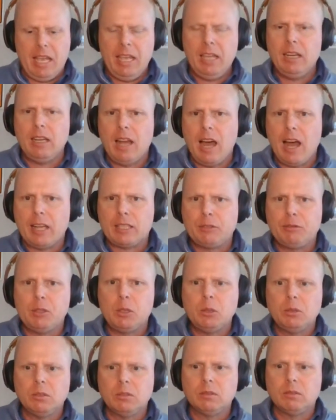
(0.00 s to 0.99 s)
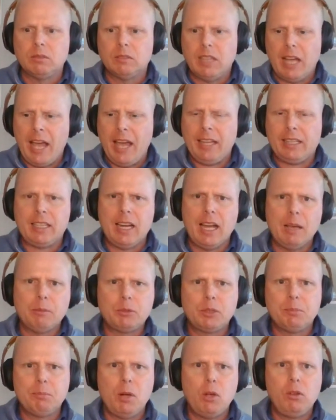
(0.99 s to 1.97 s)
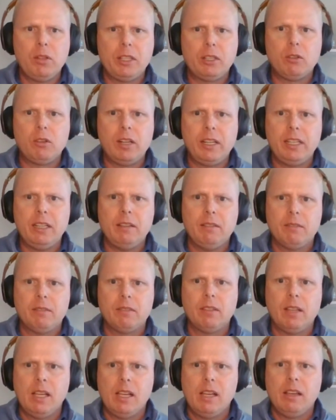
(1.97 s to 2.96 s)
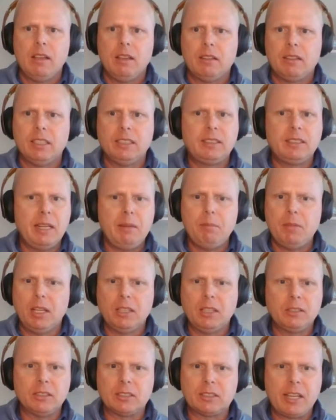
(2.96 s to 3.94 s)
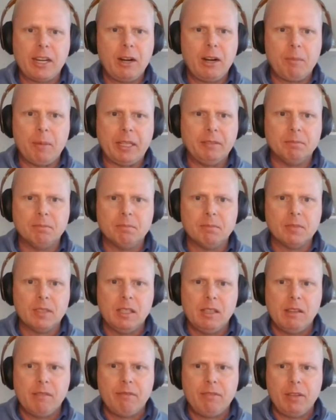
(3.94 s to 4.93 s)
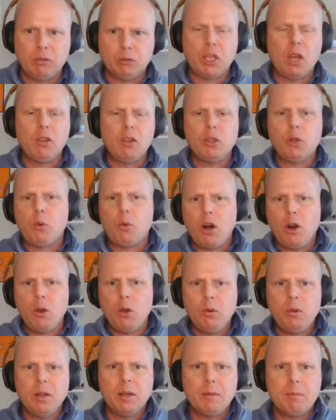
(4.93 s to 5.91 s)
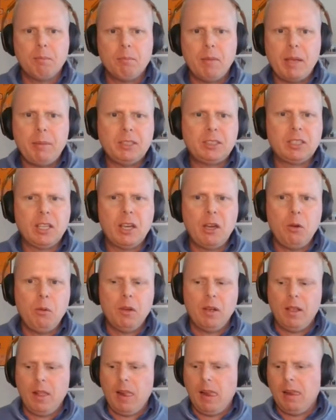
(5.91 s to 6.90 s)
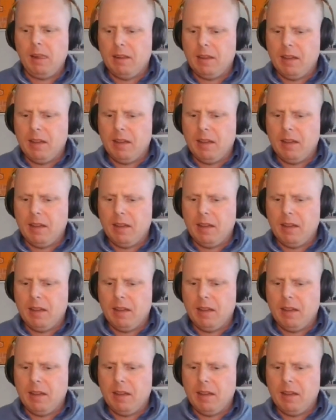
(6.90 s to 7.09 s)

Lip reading: In Knoxville, at Thompson Bowling Arena, this team doesn't scare me. If it was on the road, maybe so.